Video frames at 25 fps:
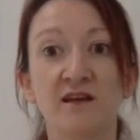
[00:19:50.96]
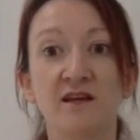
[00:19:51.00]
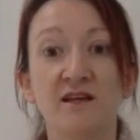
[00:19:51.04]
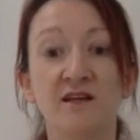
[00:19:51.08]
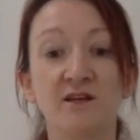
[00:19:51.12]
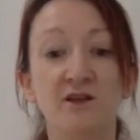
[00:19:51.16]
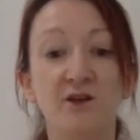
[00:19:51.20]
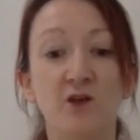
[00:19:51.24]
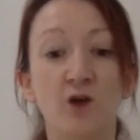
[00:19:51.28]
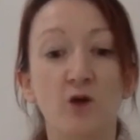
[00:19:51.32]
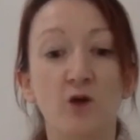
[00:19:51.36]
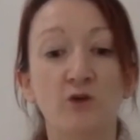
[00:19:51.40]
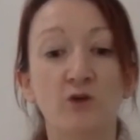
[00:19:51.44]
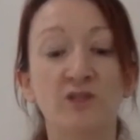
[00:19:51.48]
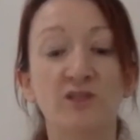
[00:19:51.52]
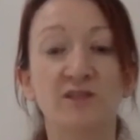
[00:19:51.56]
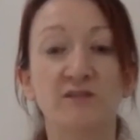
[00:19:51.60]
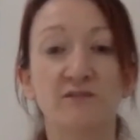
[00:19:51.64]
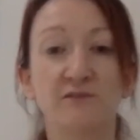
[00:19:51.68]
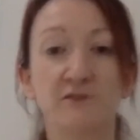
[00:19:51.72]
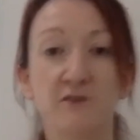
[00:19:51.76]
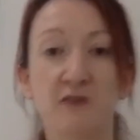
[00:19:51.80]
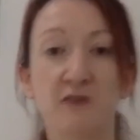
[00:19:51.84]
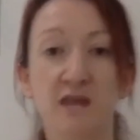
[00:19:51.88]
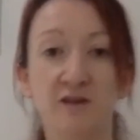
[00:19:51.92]
Notice
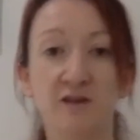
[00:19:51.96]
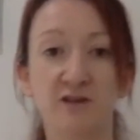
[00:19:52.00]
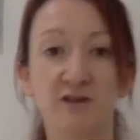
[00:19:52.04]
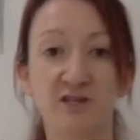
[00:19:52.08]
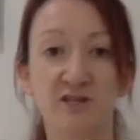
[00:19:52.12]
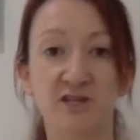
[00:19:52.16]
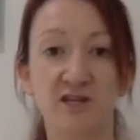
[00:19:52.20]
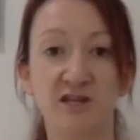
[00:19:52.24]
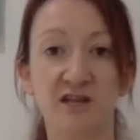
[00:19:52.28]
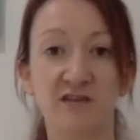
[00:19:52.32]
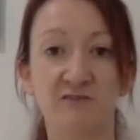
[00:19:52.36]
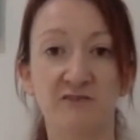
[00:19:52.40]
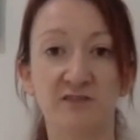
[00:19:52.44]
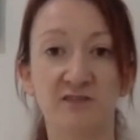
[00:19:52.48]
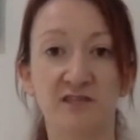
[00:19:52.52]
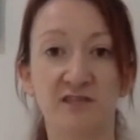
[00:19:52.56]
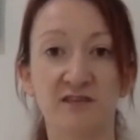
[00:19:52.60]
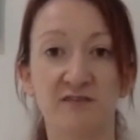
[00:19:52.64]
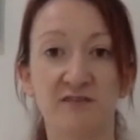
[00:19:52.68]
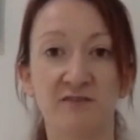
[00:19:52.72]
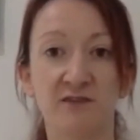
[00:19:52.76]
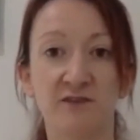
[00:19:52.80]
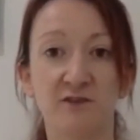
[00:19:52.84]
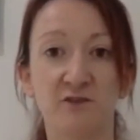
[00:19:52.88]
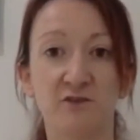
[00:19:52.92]
if your energy levels
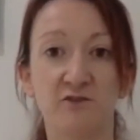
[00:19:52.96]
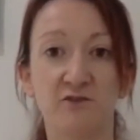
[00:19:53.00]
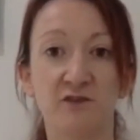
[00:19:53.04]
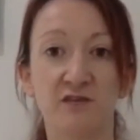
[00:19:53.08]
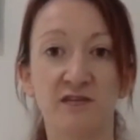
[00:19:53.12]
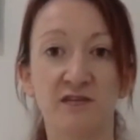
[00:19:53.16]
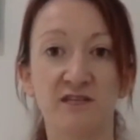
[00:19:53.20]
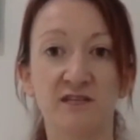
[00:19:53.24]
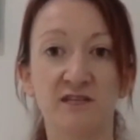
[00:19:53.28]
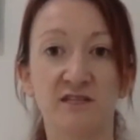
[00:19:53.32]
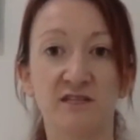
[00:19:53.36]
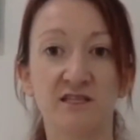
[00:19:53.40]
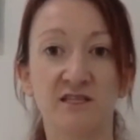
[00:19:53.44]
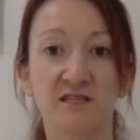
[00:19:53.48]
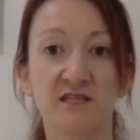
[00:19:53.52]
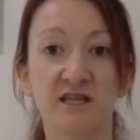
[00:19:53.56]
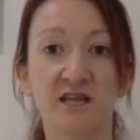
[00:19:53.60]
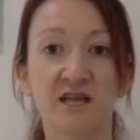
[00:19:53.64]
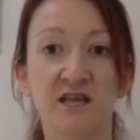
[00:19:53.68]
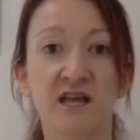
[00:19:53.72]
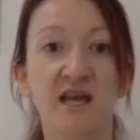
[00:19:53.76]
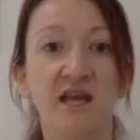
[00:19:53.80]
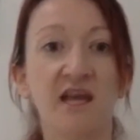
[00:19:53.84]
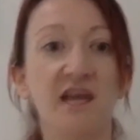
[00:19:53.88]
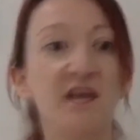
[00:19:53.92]
have increased.
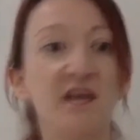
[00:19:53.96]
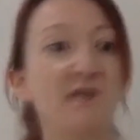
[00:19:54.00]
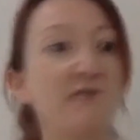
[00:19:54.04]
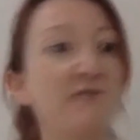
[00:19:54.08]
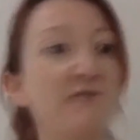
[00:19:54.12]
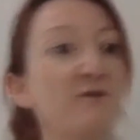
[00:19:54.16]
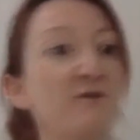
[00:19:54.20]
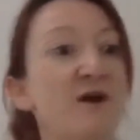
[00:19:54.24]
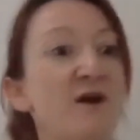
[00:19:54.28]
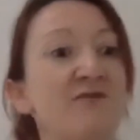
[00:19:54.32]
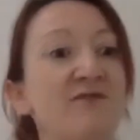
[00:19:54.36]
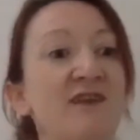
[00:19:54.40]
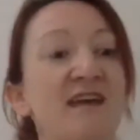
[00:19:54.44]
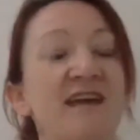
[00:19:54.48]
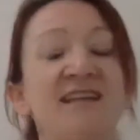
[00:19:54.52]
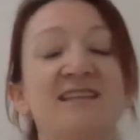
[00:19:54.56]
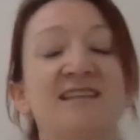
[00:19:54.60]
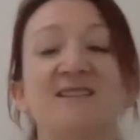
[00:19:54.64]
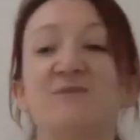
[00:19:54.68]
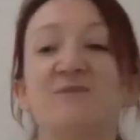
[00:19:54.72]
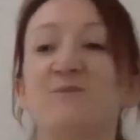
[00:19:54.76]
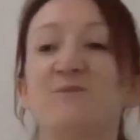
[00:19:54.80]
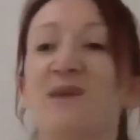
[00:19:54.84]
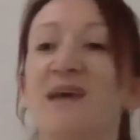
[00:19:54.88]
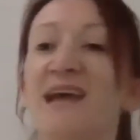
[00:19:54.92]
If you have aches
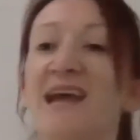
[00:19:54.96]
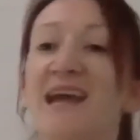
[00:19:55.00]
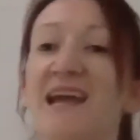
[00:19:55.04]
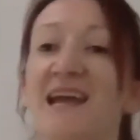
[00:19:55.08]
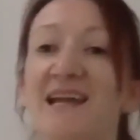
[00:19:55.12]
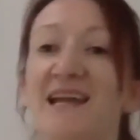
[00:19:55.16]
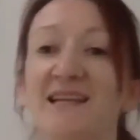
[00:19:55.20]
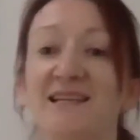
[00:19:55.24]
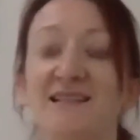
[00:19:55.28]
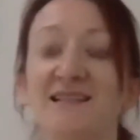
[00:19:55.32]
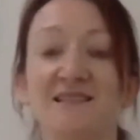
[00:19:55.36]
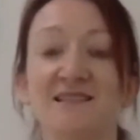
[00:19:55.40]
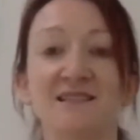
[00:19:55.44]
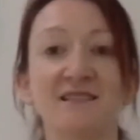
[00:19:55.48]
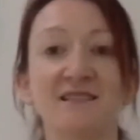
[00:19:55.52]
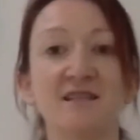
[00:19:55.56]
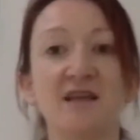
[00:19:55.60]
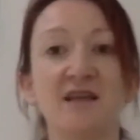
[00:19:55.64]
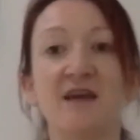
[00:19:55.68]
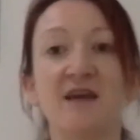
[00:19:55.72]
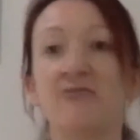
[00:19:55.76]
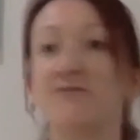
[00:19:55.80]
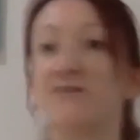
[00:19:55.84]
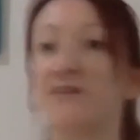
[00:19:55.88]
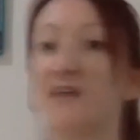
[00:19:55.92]
and pains,
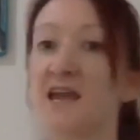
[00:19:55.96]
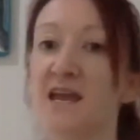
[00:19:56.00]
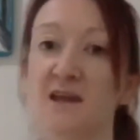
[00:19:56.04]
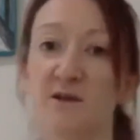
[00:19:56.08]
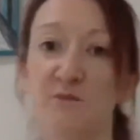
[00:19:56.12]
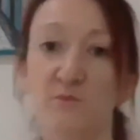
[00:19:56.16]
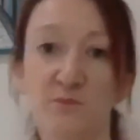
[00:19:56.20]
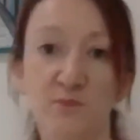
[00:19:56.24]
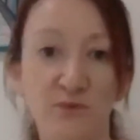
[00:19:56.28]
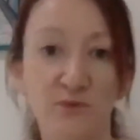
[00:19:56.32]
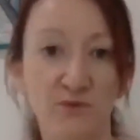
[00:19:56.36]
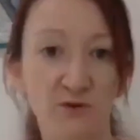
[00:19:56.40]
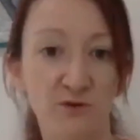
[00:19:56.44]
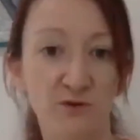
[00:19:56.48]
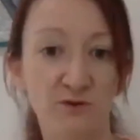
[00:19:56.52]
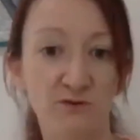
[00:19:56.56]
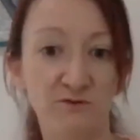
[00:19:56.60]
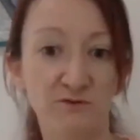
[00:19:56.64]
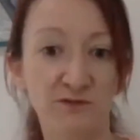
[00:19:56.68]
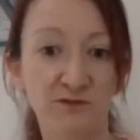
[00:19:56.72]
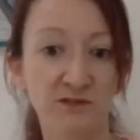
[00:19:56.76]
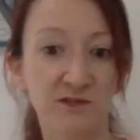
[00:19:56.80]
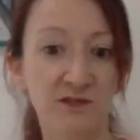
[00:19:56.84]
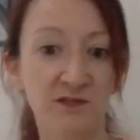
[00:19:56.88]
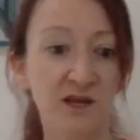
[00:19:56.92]
have they
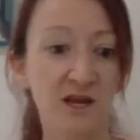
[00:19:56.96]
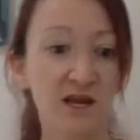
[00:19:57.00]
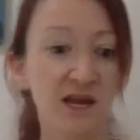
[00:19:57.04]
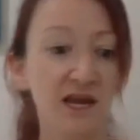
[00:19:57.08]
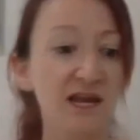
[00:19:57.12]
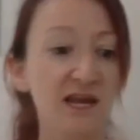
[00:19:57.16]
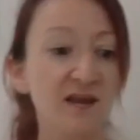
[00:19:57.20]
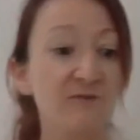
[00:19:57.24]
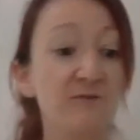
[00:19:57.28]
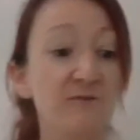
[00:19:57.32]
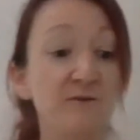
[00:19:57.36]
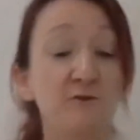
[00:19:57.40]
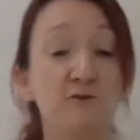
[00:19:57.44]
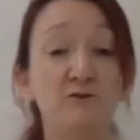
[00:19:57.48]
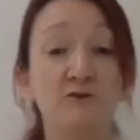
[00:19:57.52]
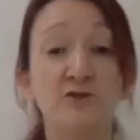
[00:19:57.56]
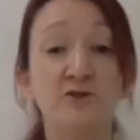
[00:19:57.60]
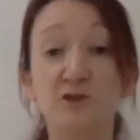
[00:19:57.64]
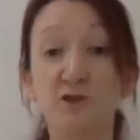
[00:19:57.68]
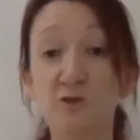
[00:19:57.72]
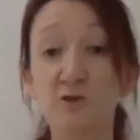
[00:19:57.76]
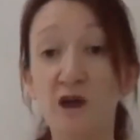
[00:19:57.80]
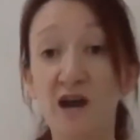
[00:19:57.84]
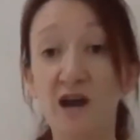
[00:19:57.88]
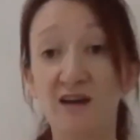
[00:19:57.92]
improved? If you
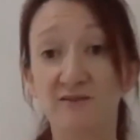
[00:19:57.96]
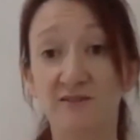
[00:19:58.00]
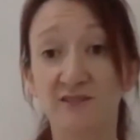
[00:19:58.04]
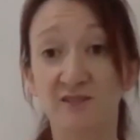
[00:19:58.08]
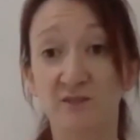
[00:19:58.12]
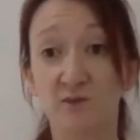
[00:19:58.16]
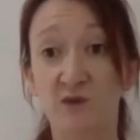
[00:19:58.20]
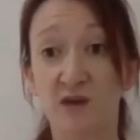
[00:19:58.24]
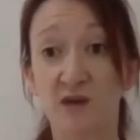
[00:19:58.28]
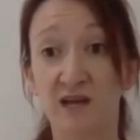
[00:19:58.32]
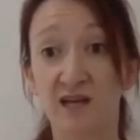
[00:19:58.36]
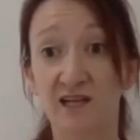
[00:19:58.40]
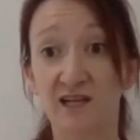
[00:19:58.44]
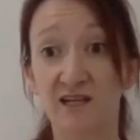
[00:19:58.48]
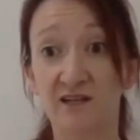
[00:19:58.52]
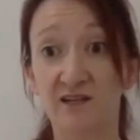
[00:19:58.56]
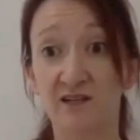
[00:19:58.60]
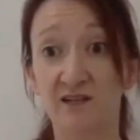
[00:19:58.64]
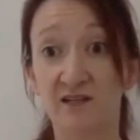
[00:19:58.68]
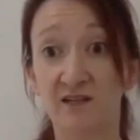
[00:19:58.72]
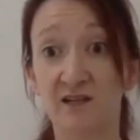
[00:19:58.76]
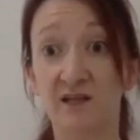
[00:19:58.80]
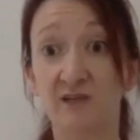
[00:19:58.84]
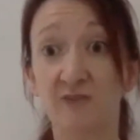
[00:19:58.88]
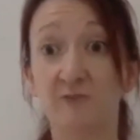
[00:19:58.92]
do have swelling
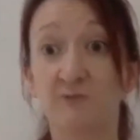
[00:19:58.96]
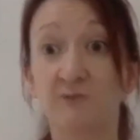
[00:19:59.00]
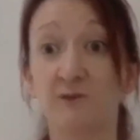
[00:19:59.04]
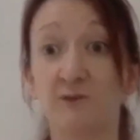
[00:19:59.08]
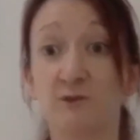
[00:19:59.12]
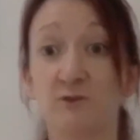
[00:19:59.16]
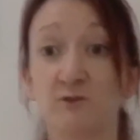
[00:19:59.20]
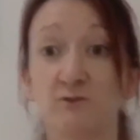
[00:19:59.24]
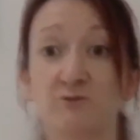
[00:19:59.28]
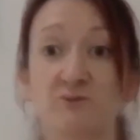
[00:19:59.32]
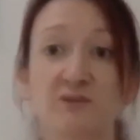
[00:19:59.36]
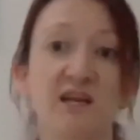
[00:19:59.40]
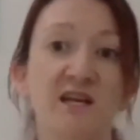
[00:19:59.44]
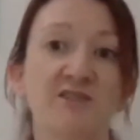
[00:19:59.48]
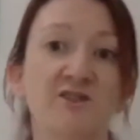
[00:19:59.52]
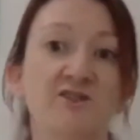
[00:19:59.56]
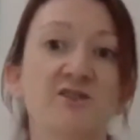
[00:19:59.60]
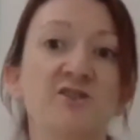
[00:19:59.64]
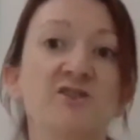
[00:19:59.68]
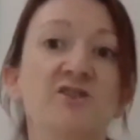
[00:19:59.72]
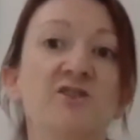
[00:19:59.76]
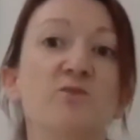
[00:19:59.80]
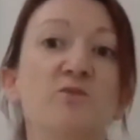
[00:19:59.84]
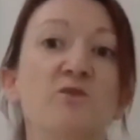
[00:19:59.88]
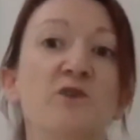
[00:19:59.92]
and fluid retention
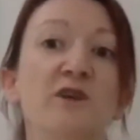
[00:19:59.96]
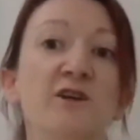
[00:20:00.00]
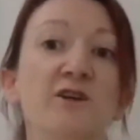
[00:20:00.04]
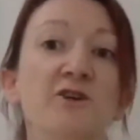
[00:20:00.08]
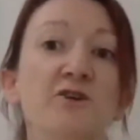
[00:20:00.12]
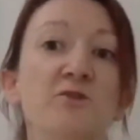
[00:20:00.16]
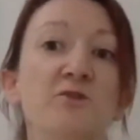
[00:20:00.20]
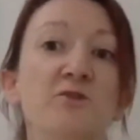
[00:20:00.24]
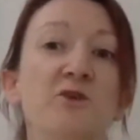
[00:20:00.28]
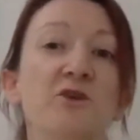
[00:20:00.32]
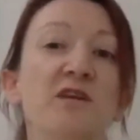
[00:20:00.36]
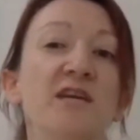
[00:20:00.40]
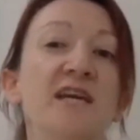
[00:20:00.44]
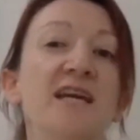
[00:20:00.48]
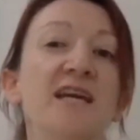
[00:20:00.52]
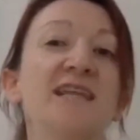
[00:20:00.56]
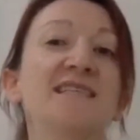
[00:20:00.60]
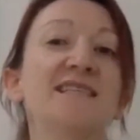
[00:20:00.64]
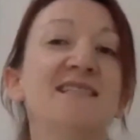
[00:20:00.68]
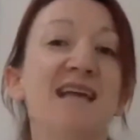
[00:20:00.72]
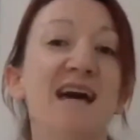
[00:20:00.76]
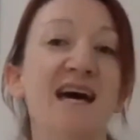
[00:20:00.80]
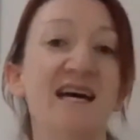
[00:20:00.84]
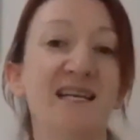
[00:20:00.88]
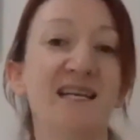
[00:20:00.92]
somewhere in your body,
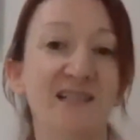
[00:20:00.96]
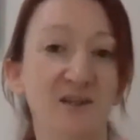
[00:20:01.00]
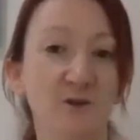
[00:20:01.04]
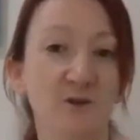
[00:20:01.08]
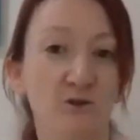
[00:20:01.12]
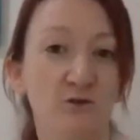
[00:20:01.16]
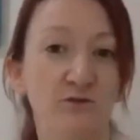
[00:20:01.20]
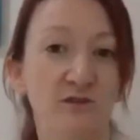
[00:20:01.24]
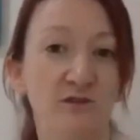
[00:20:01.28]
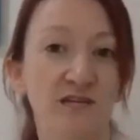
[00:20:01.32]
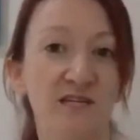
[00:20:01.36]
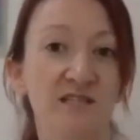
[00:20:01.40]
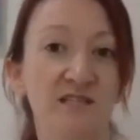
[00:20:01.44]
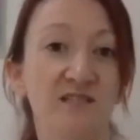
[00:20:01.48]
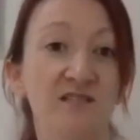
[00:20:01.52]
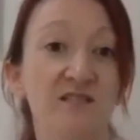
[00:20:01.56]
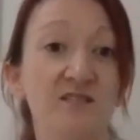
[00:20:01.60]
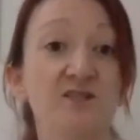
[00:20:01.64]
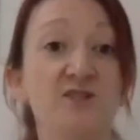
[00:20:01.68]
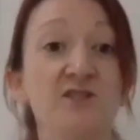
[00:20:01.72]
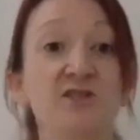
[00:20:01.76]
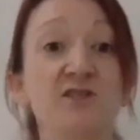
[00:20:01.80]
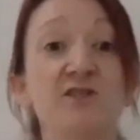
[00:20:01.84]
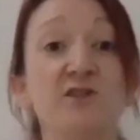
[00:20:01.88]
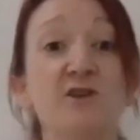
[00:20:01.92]
has that
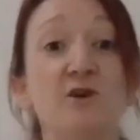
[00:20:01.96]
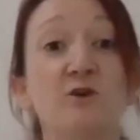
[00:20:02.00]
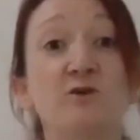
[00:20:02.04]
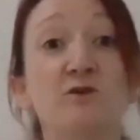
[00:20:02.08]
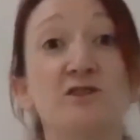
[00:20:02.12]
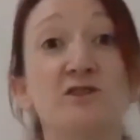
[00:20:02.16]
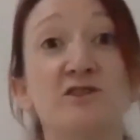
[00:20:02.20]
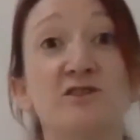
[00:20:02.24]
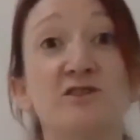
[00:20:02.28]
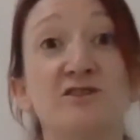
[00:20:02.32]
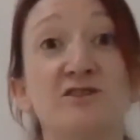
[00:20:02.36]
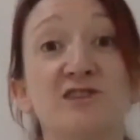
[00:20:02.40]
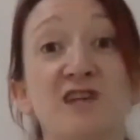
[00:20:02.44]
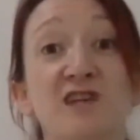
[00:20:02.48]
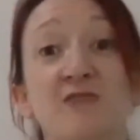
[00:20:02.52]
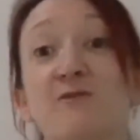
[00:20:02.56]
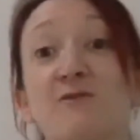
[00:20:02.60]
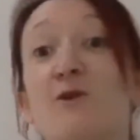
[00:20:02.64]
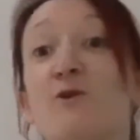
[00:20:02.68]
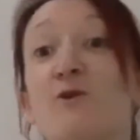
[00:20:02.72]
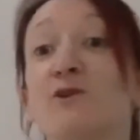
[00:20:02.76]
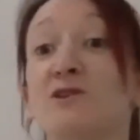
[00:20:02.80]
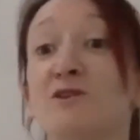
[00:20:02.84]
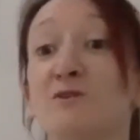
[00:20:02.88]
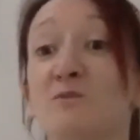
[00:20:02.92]
increased? Do you notice yourself
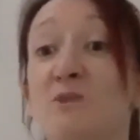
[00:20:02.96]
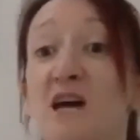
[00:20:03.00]
going to the